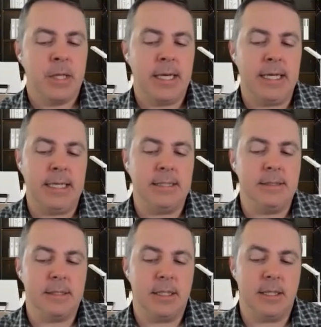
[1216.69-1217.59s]

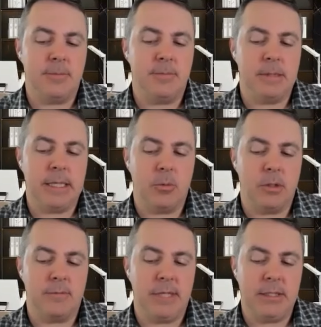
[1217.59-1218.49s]
And there
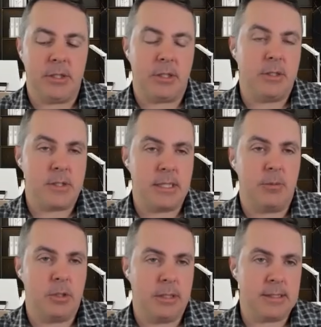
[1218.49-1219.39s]
were vendors that
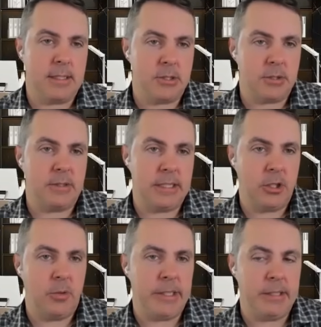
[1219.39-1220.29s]
were essentially
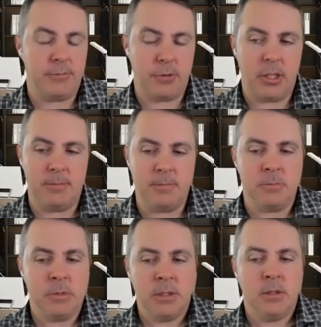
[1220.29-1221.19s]
going from
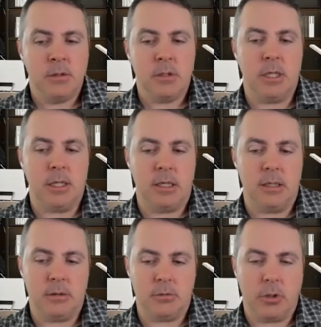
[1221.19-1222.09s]

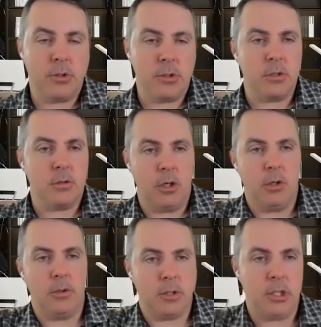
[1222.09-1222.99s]
growth to
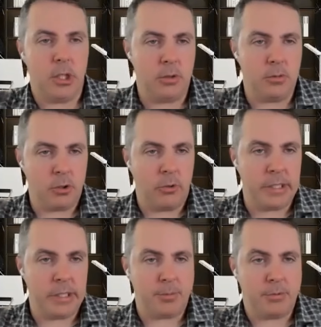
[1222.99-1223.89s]
growth,
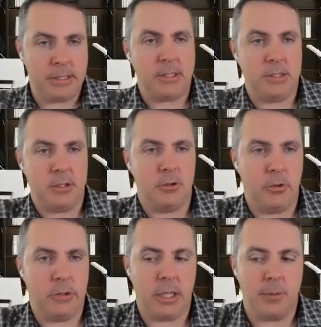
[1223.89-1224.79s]
growing operation to
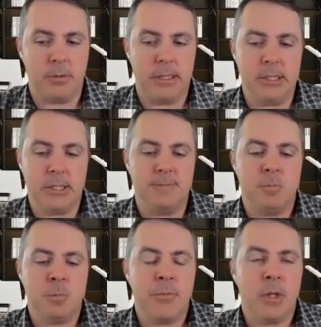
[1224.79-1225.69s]
growing operation,
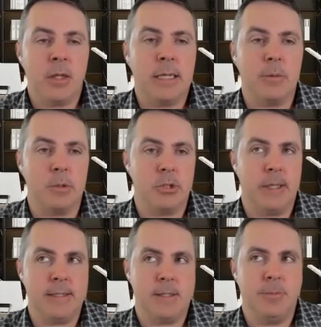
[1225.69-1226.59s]
that were
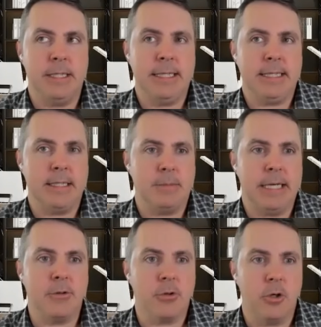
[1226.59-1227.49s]
transmitting the
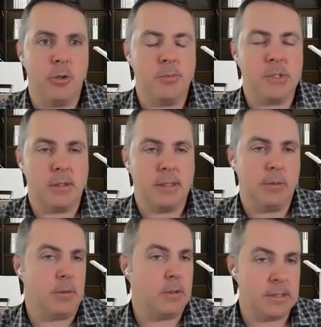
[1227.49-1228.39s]
microbes
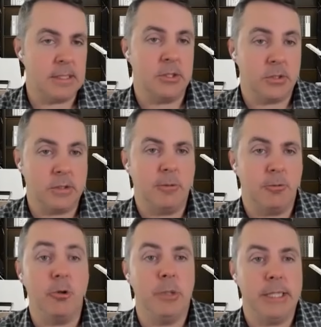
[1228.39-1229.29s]
that were essentially
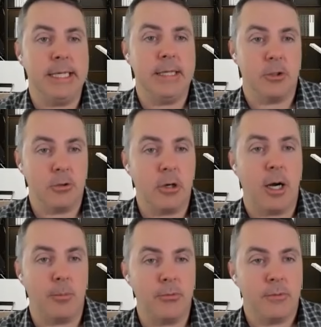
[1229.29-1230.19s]
ruining the
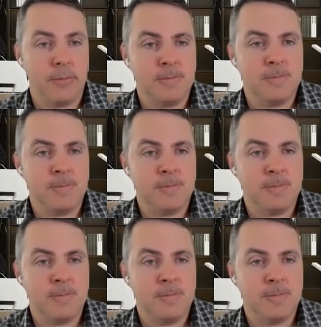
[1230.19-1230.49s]
crops.